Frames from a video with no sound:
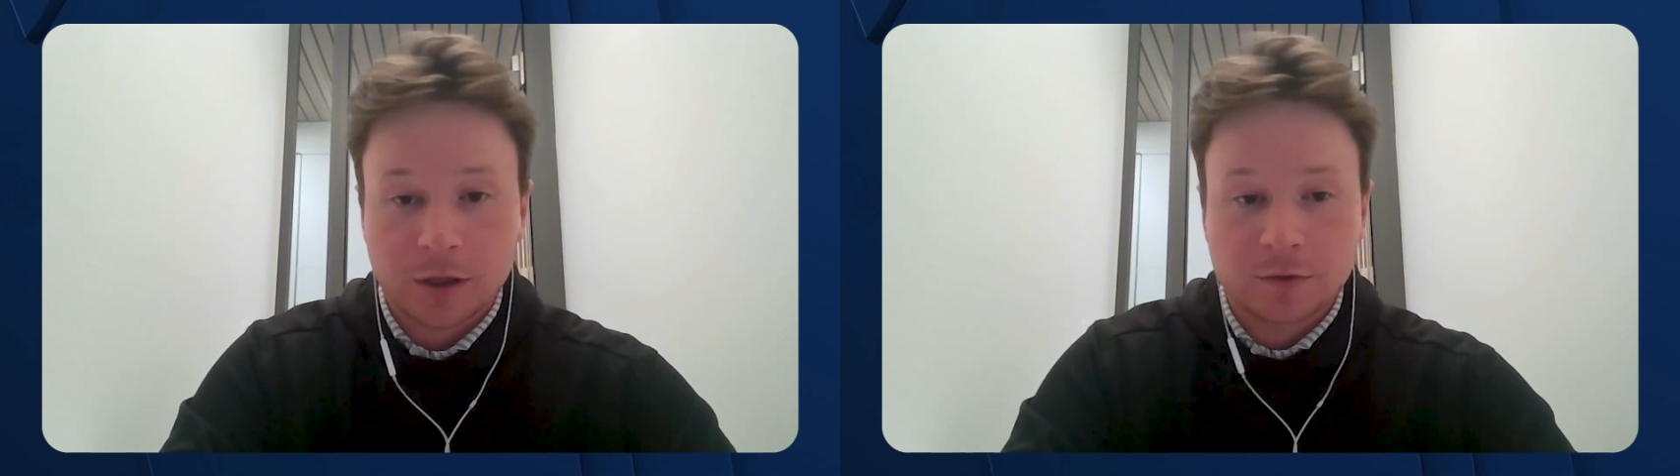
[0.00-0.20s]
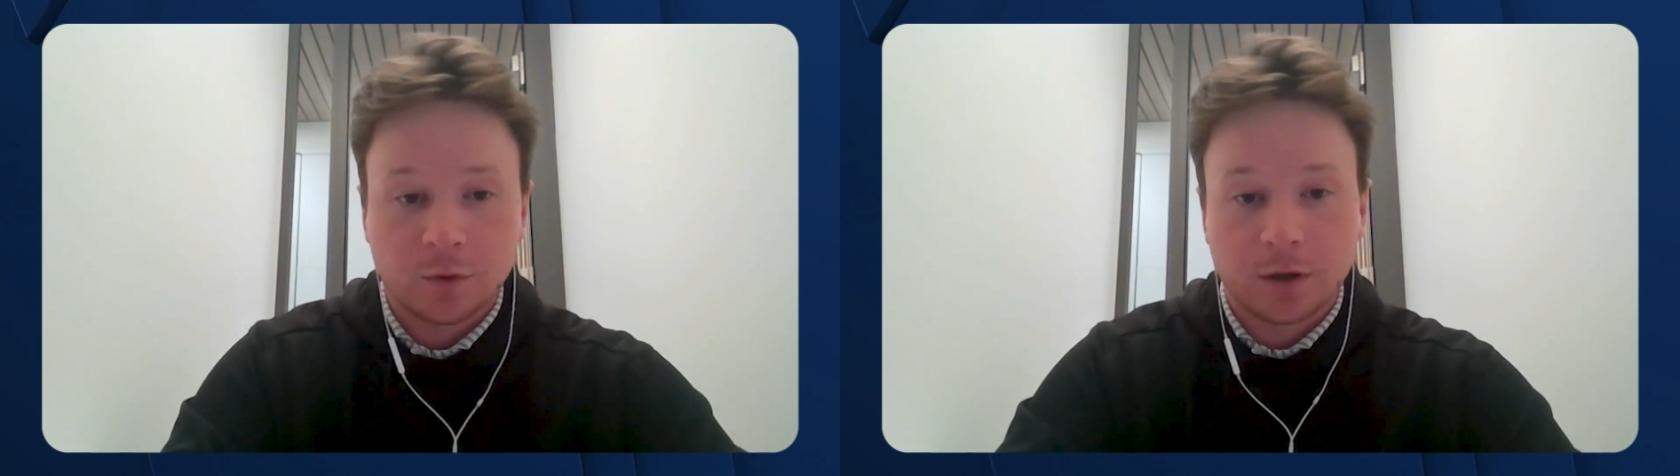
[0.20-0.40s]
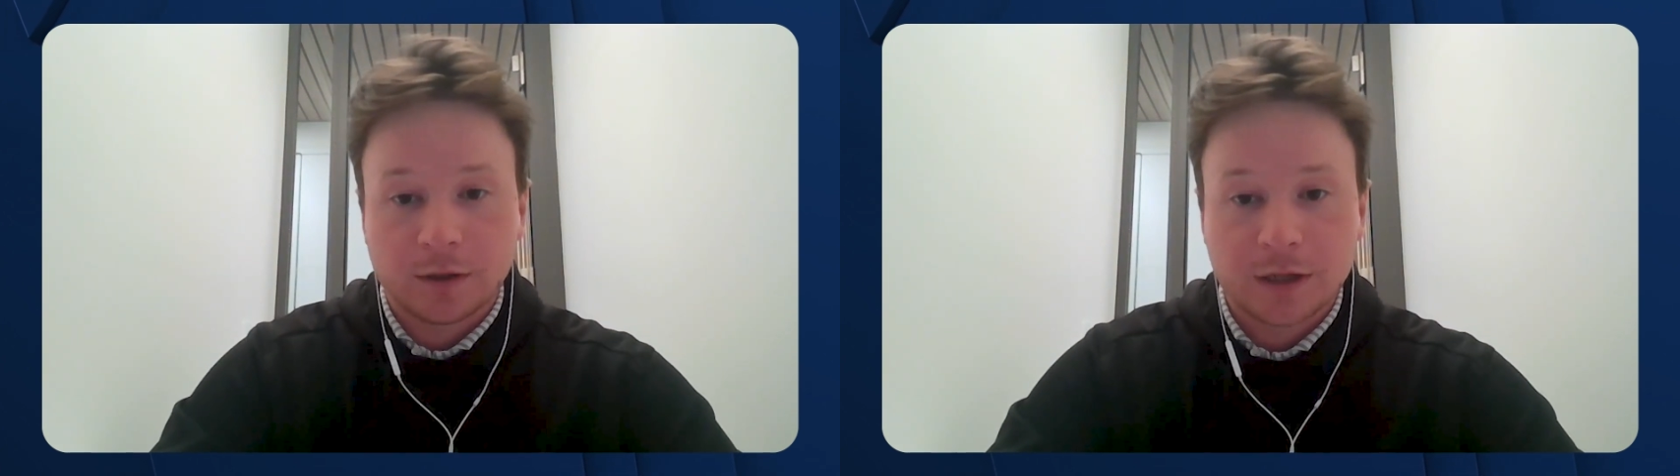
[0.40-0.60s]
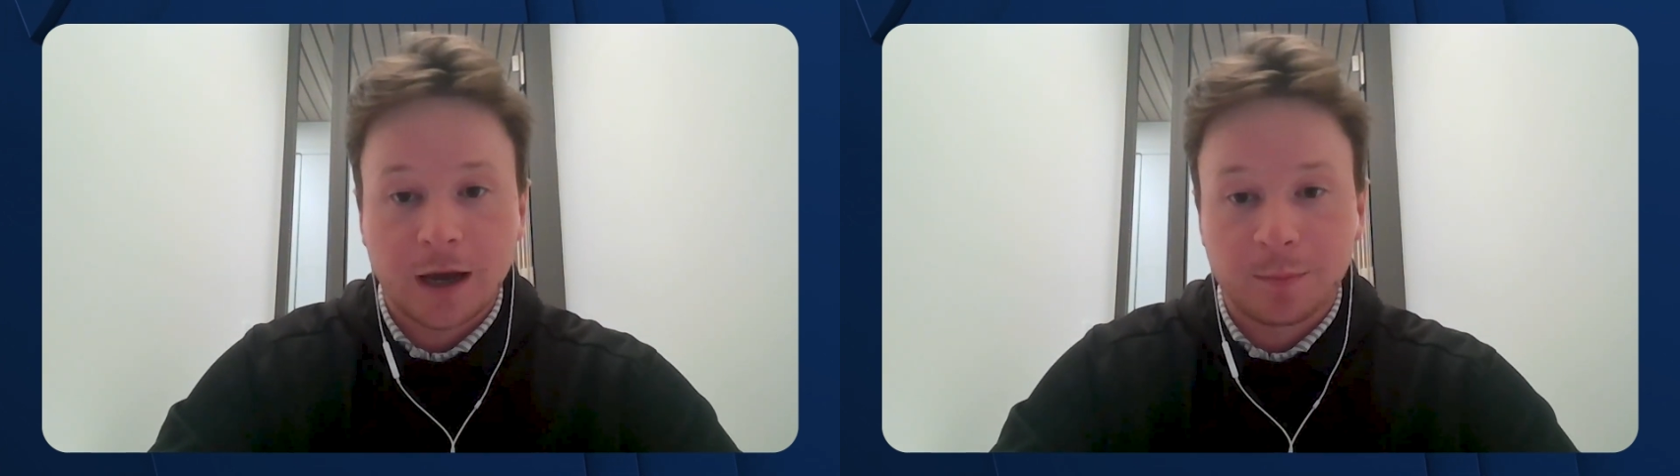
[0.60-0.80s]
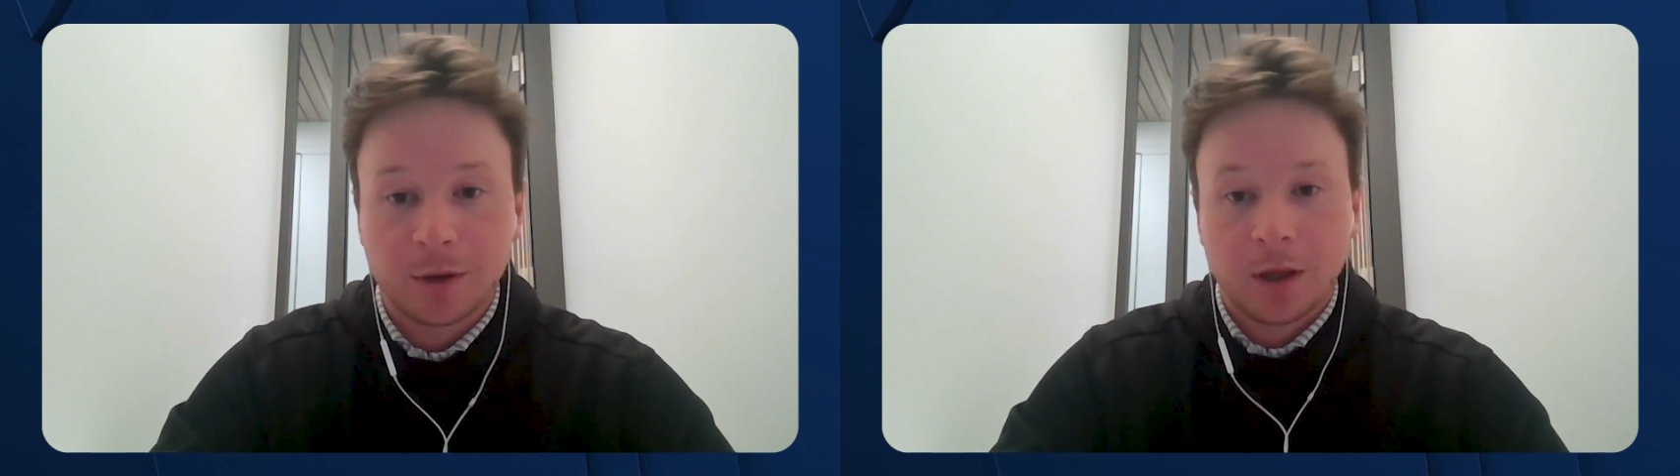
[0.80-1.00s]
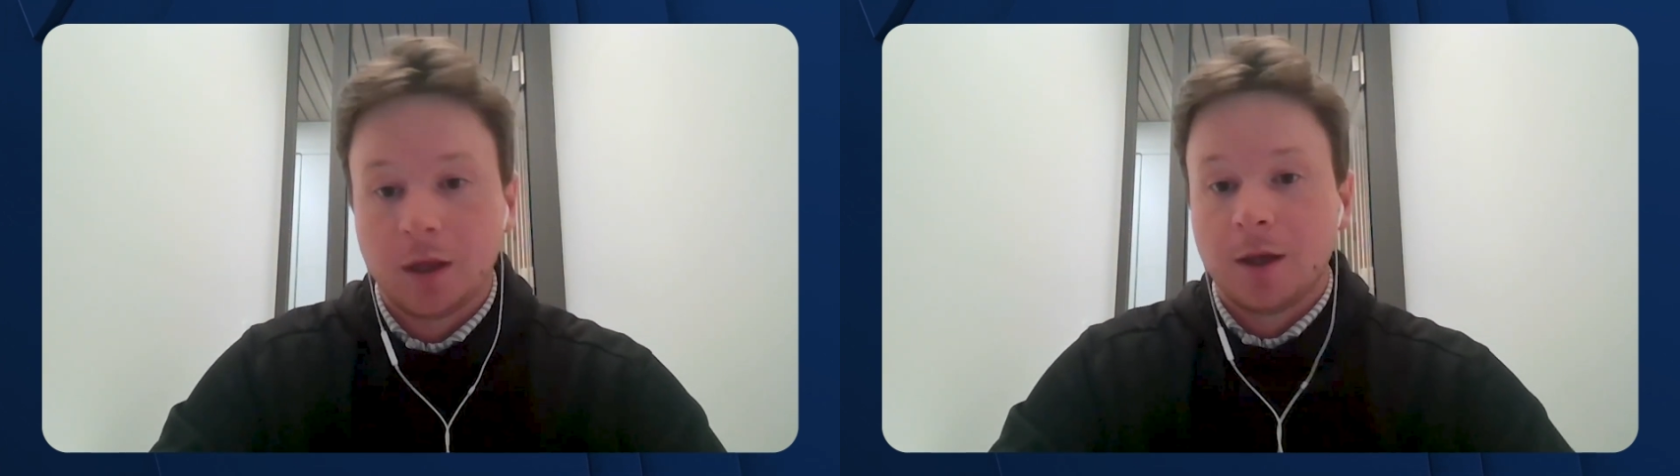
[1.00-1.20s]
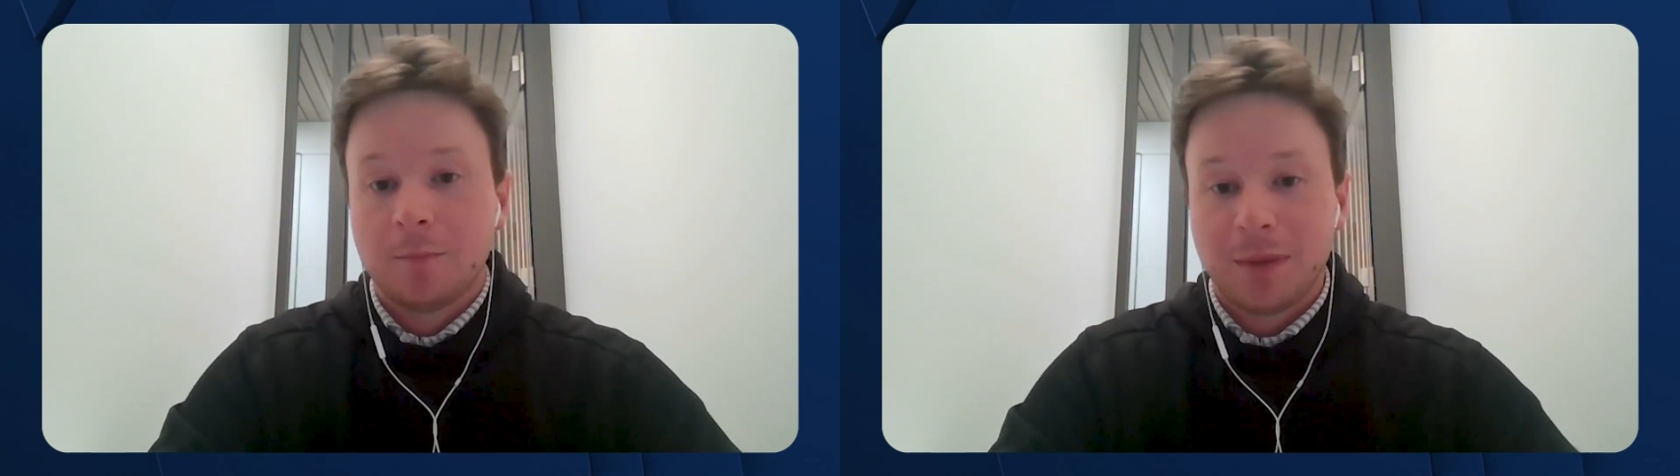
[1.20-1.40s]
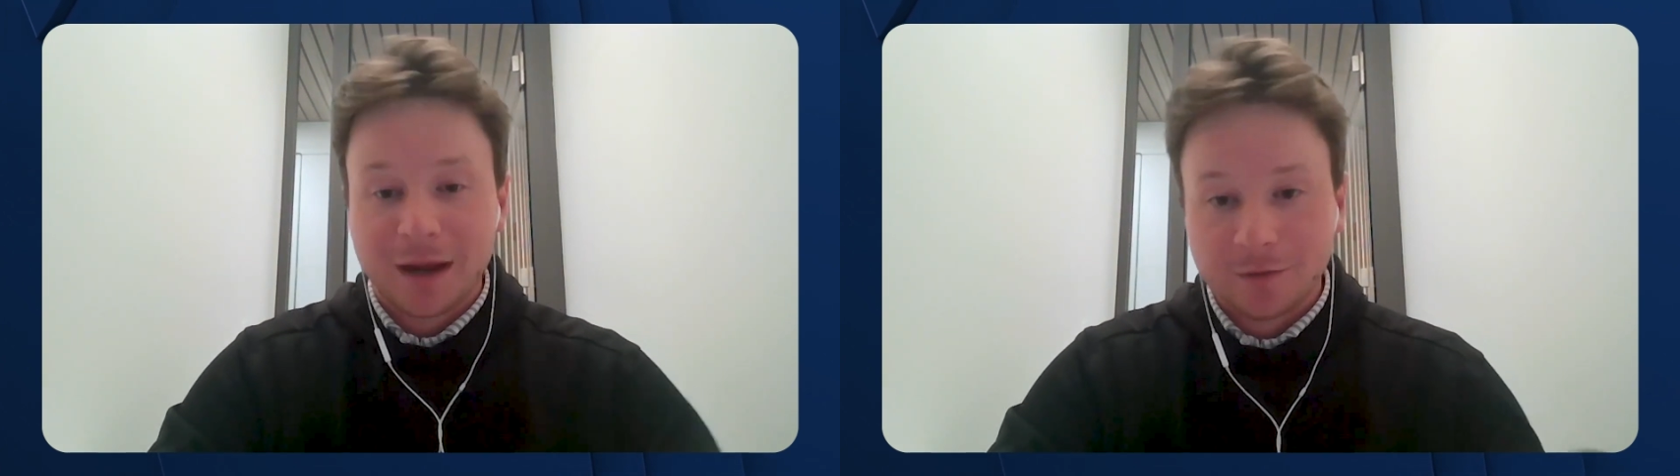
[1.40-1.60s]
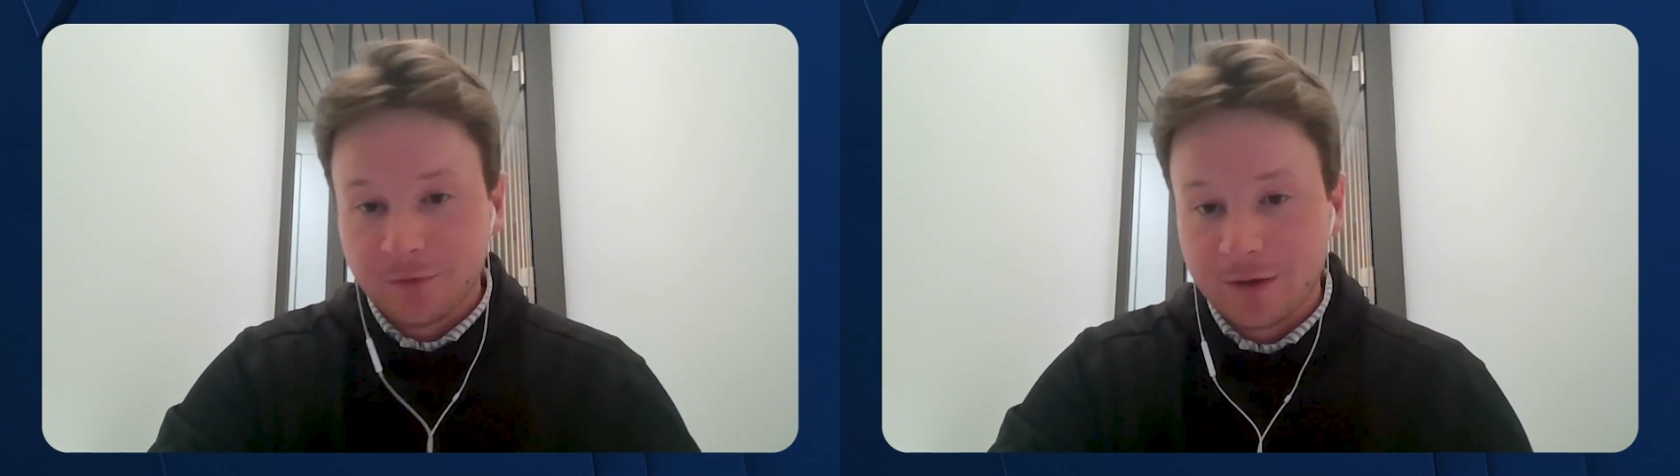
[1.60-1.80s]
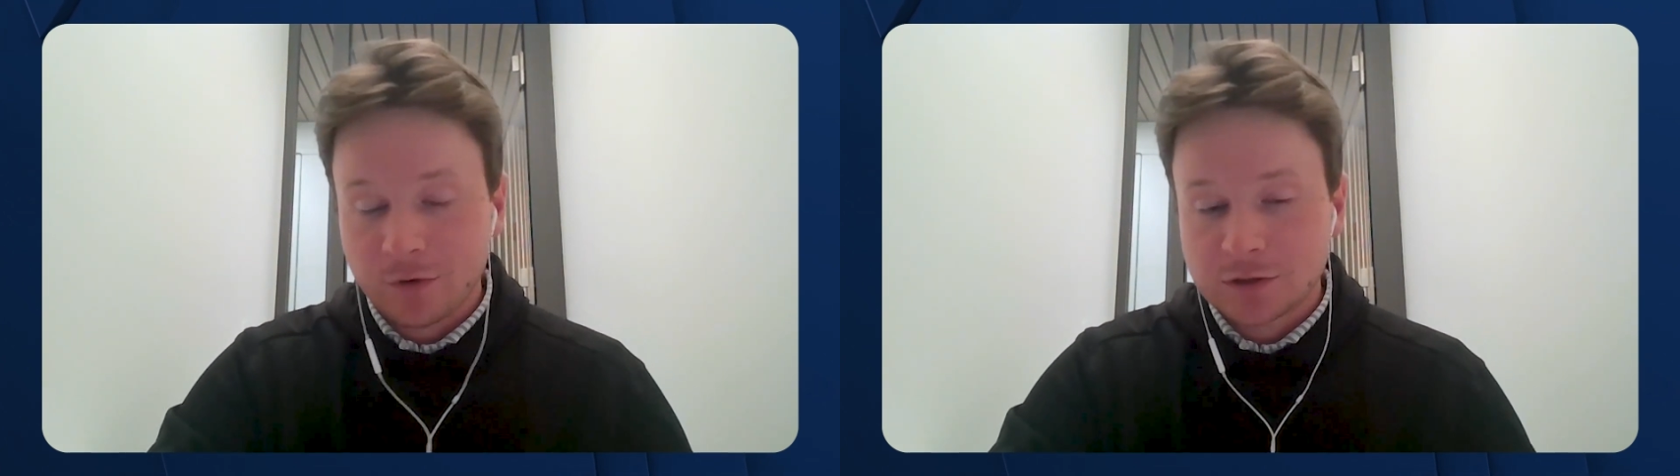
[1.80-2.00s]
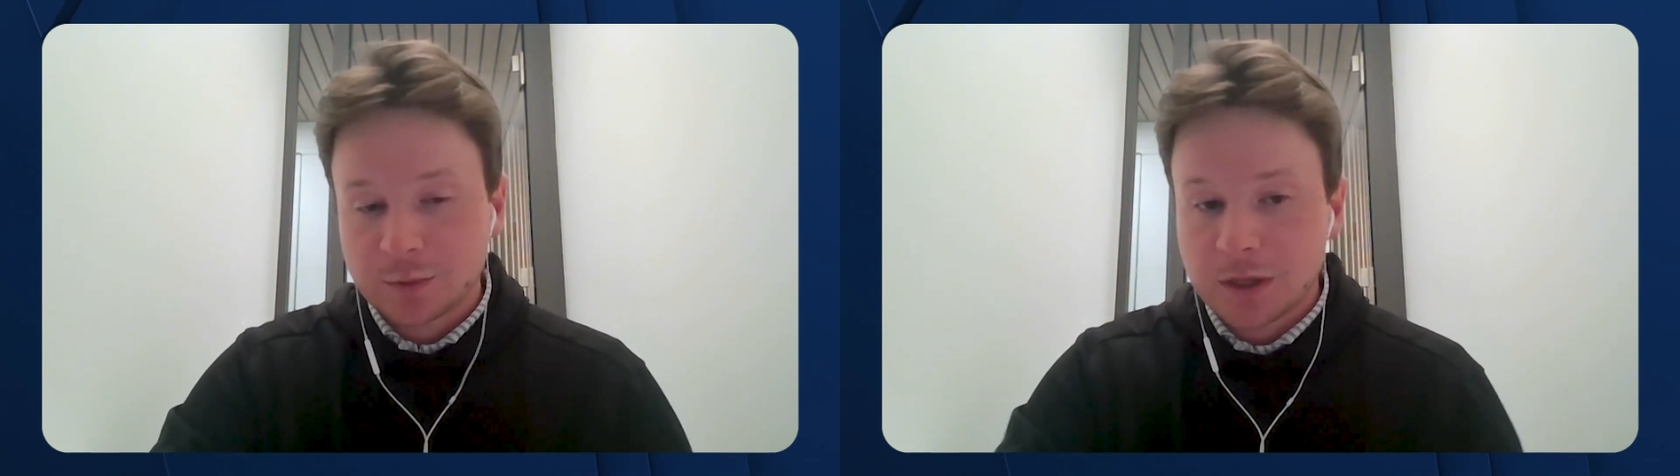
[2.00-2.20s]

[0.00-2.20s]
He's one of the top betting favorites,